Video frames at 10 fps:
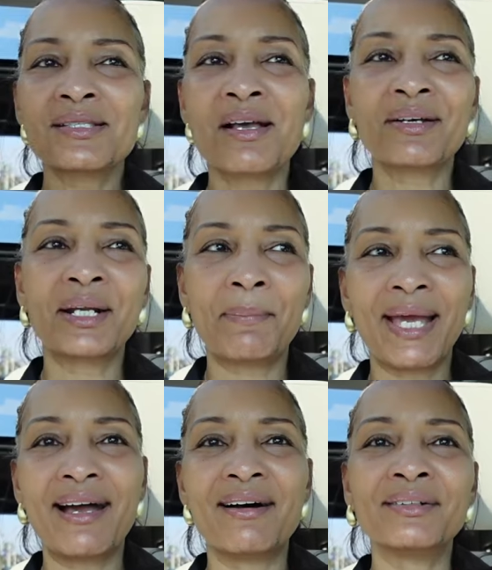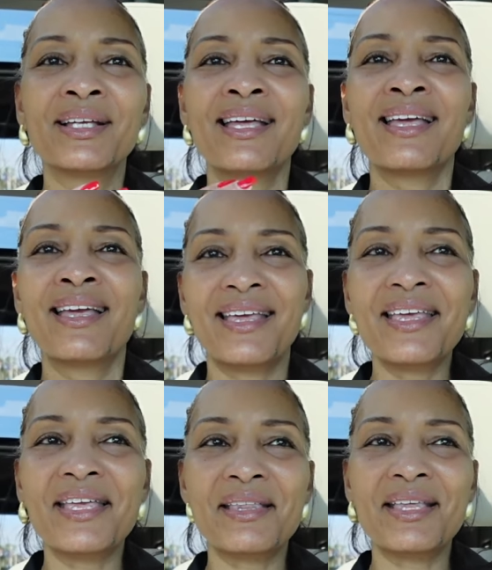talking about
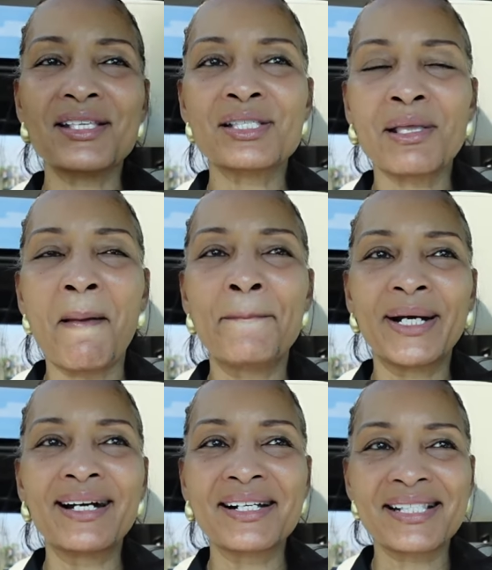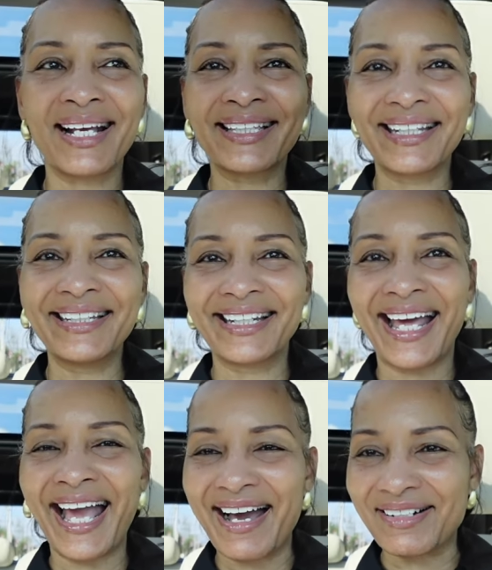it's the bugs are getting in the
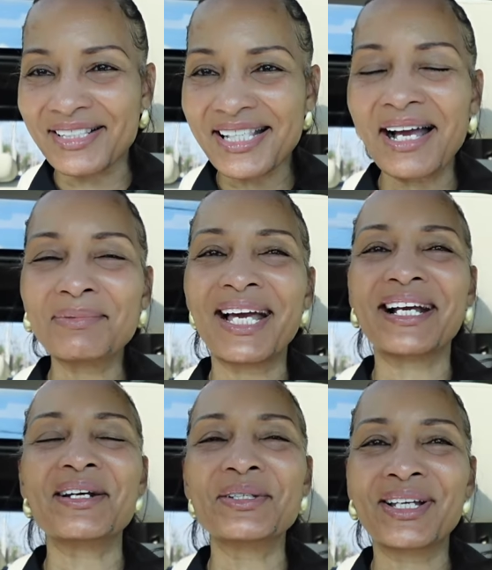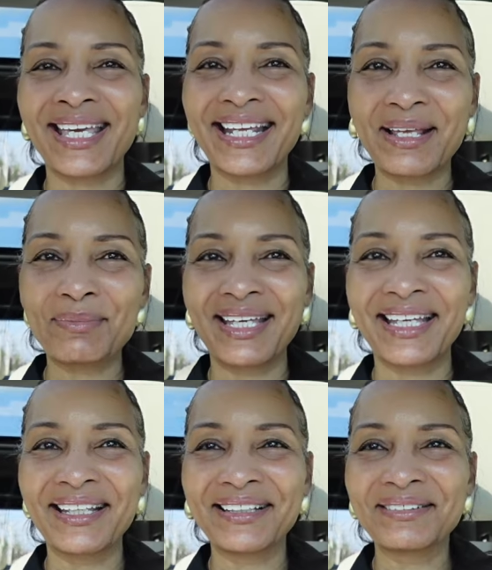house. I'm like, are you kidding
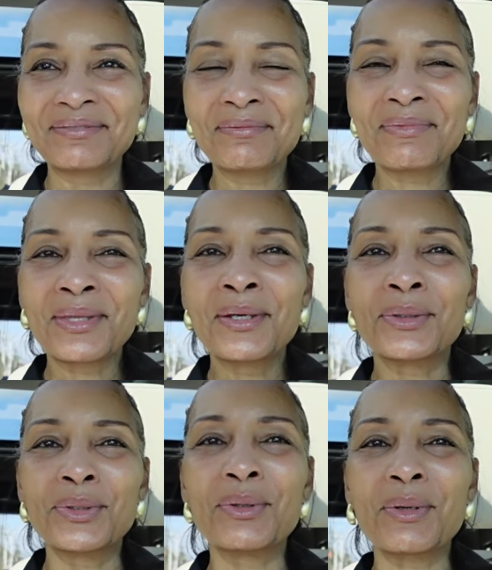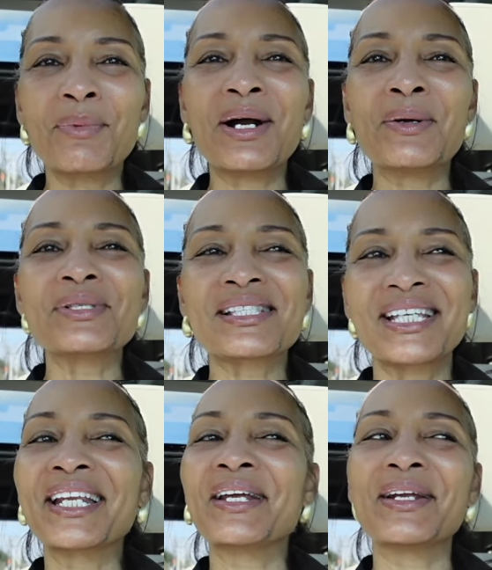me? You the one who
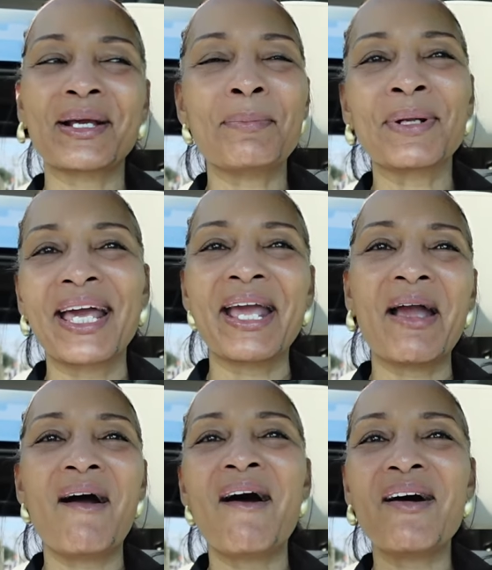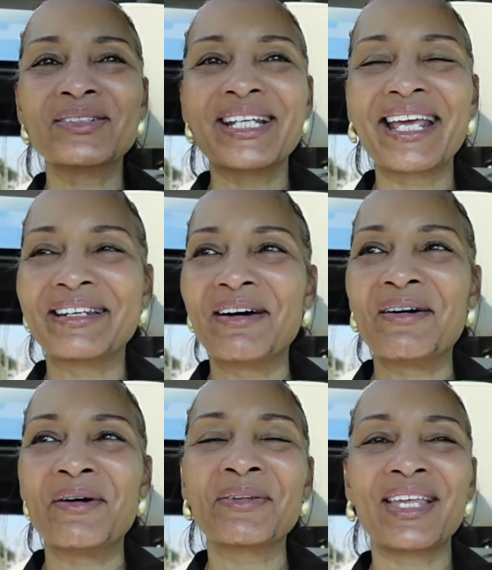sit here and complain all day
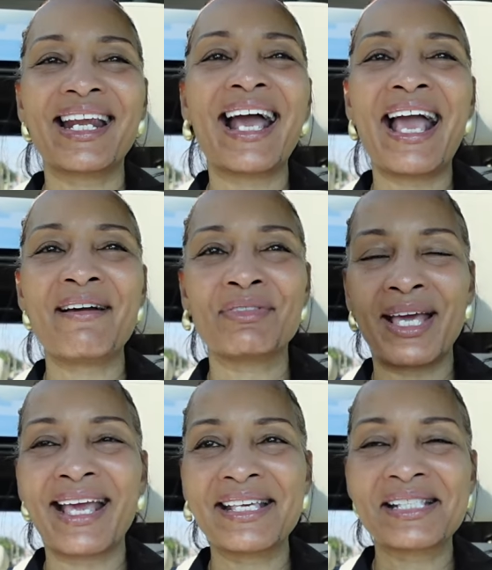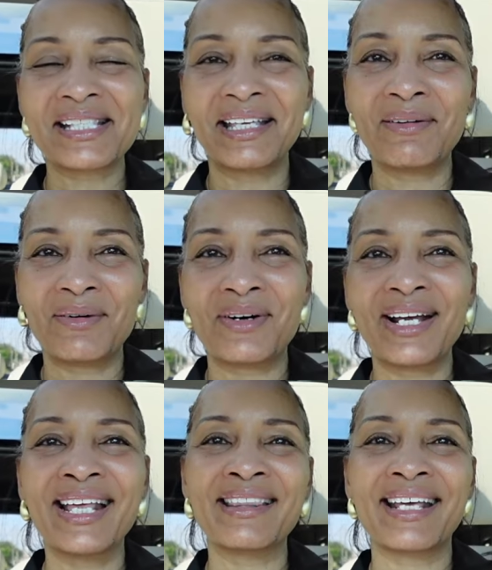long that I have the AC
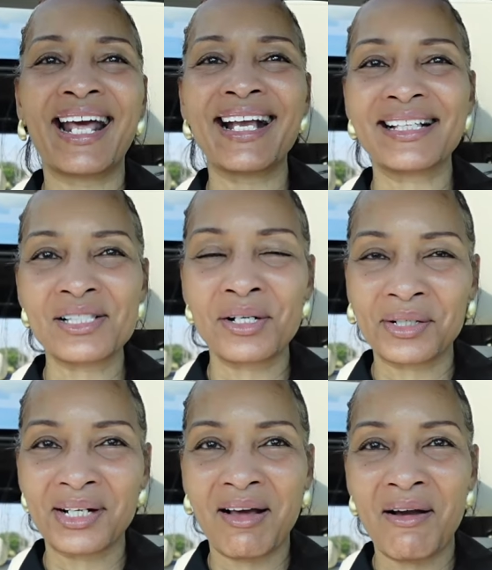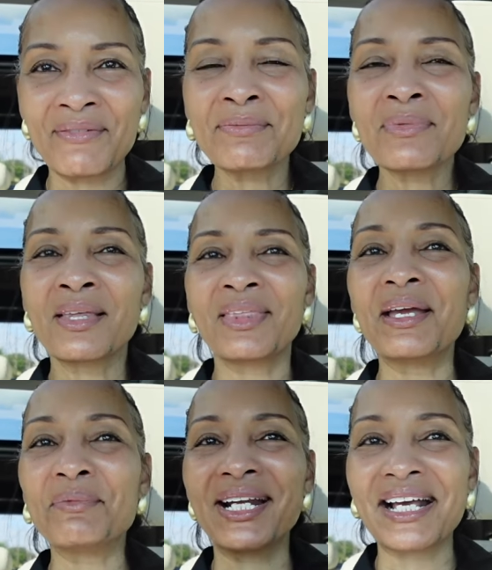on and that I can turn it off.
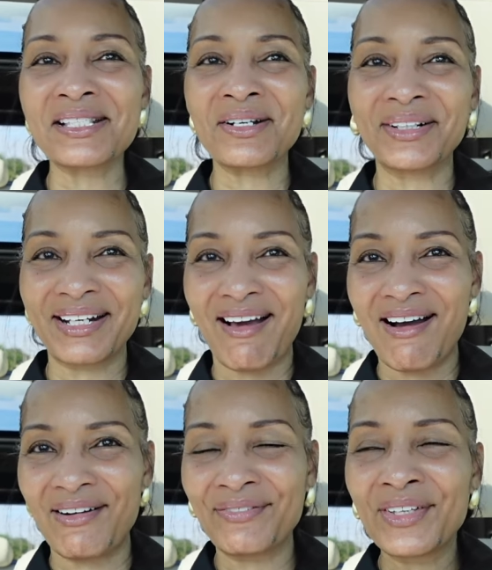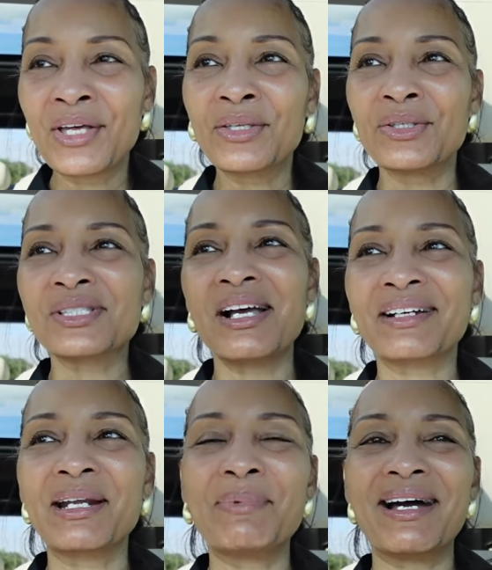Then when I turn it off, you
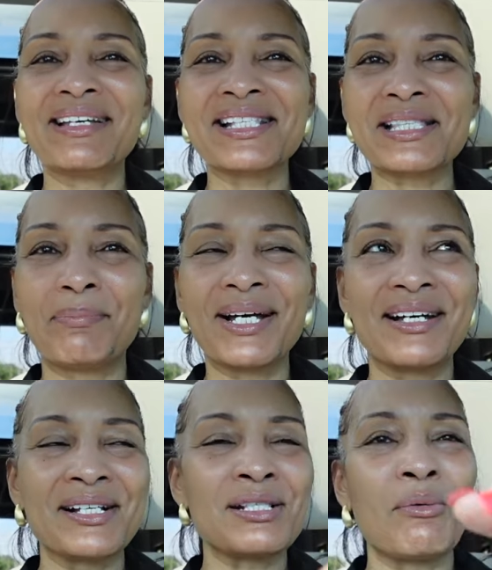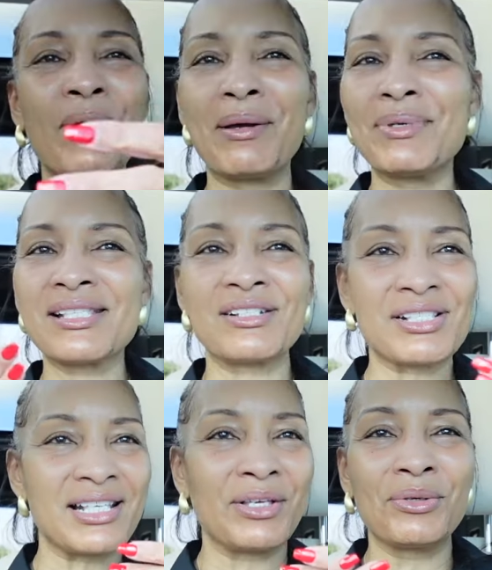talking about it's the bugs. Well, Mr.
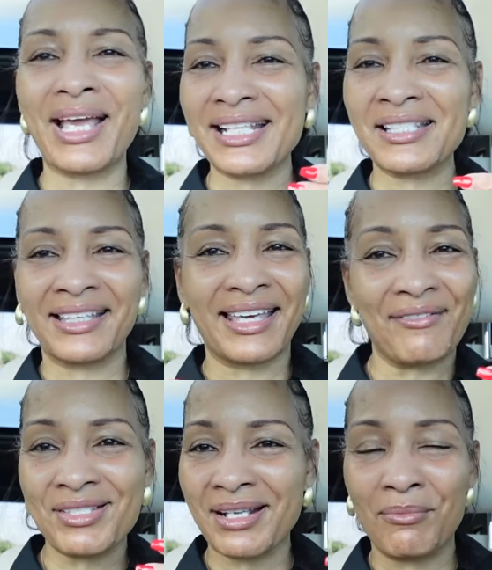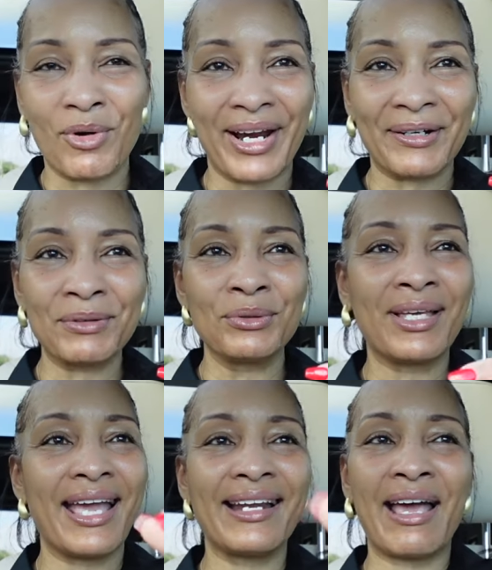C, you got to give somewhere. You
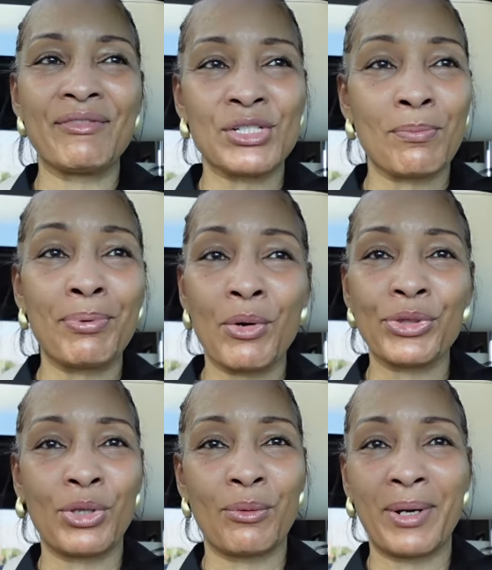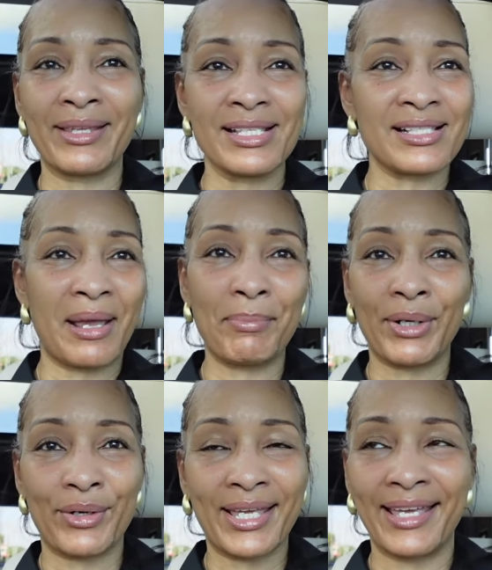can't have it both your way. This ain't
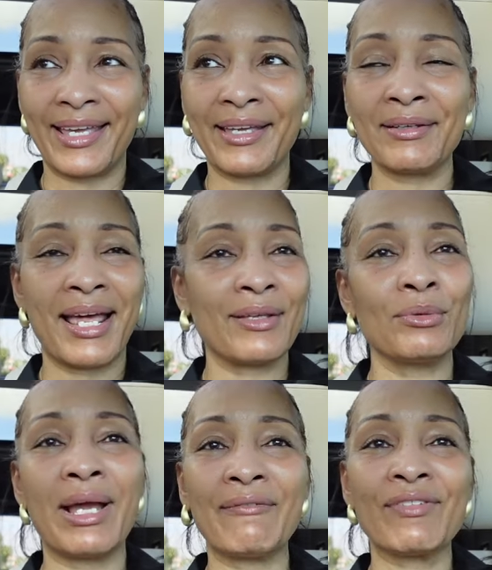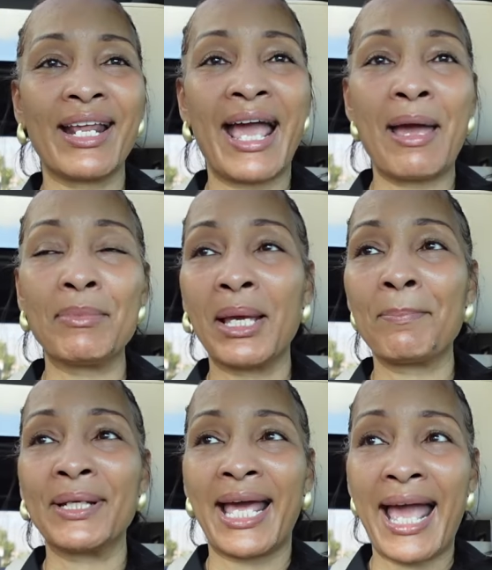Burger King. Now, you ain't finna have me
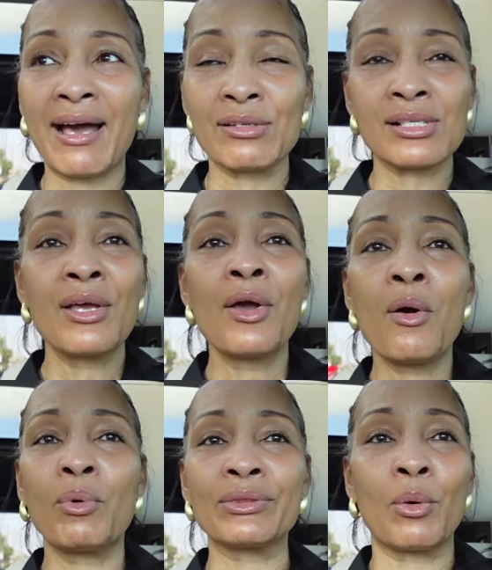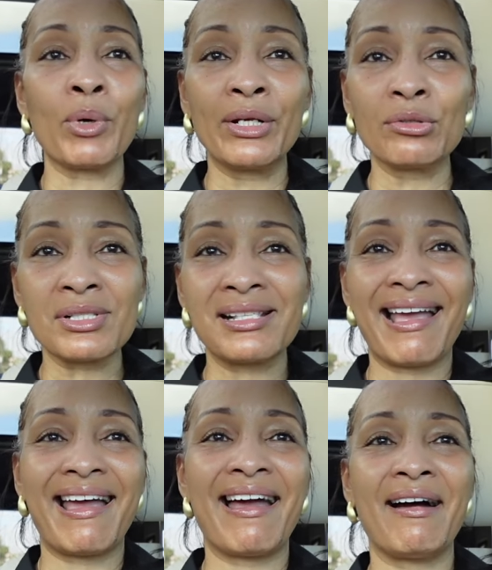up in the house with the windows
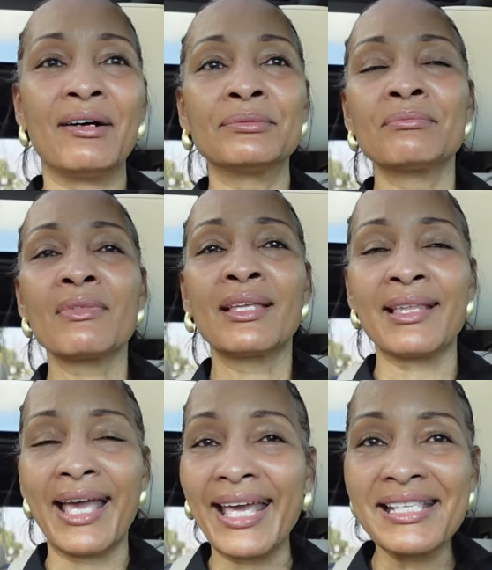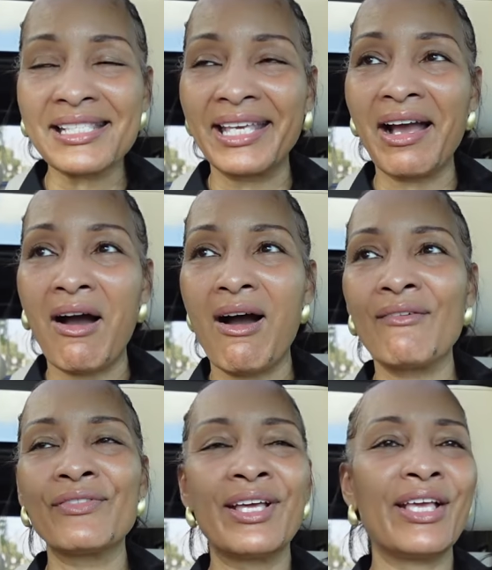down, the AC
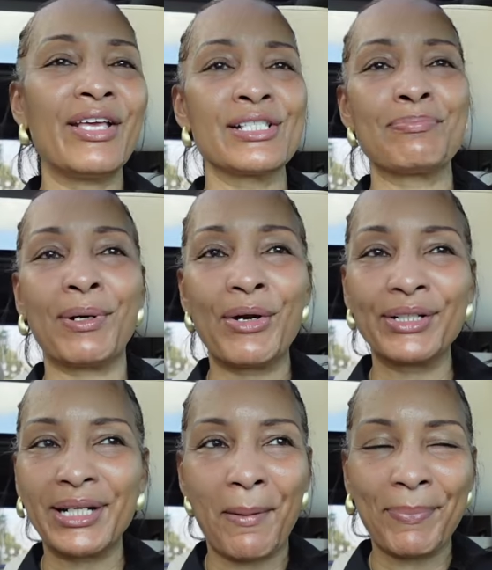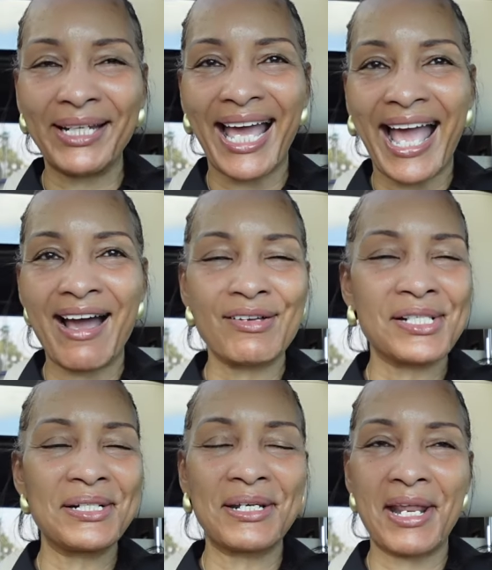off, is burning up in the
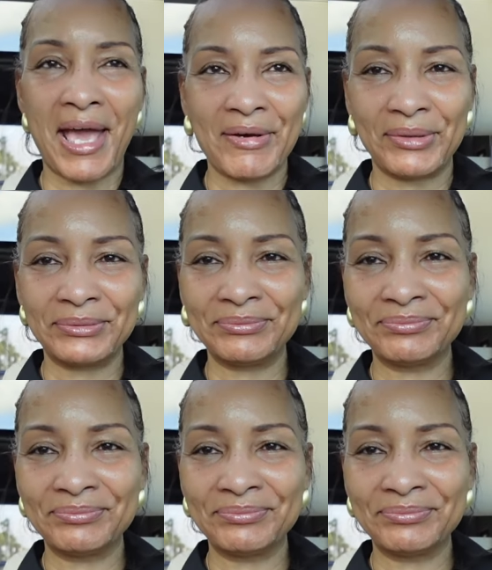house. No.